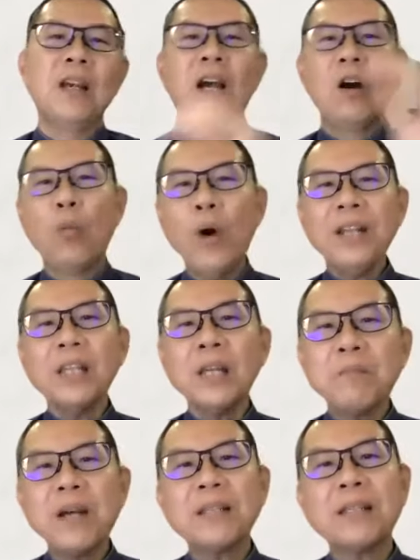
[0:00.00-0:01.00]
What the
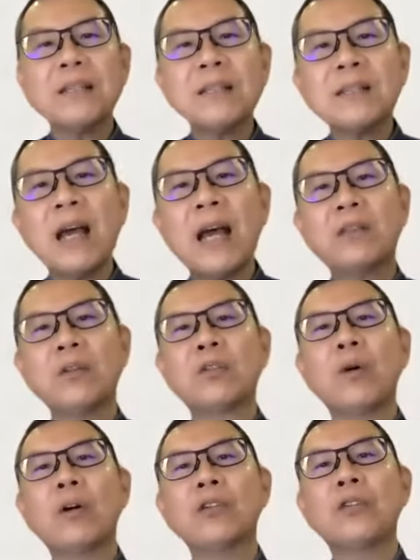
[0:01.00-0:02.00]
person said to
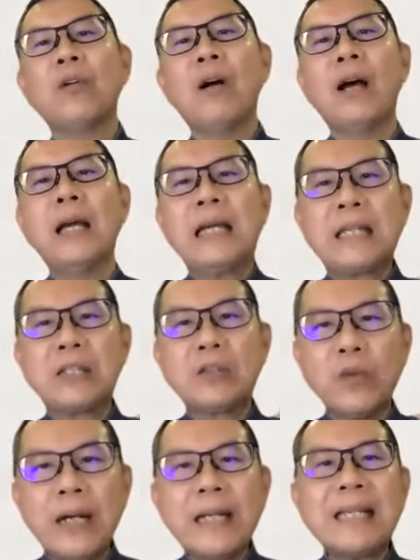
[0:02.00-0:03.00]
Joshua is
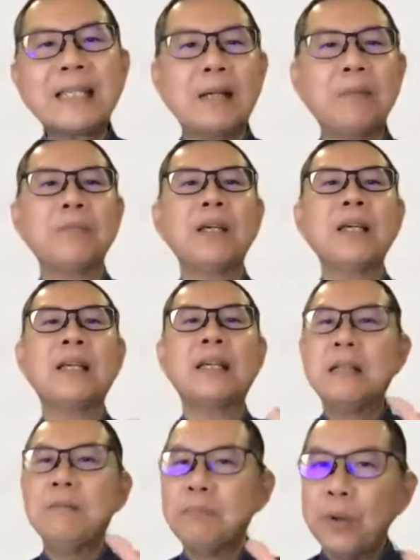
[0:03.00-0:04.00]
really something
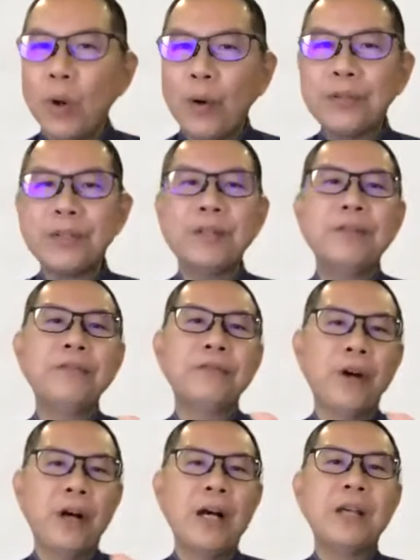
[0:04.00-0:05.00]
important
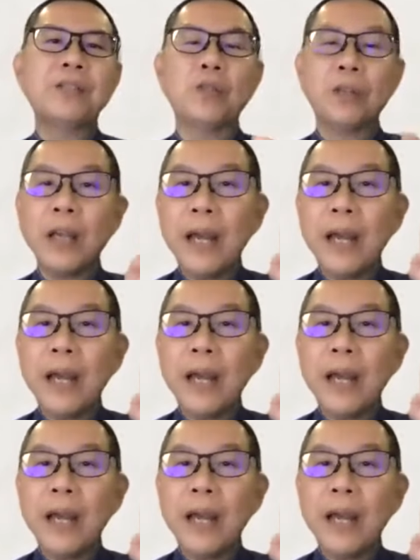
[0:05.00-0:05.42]
for us to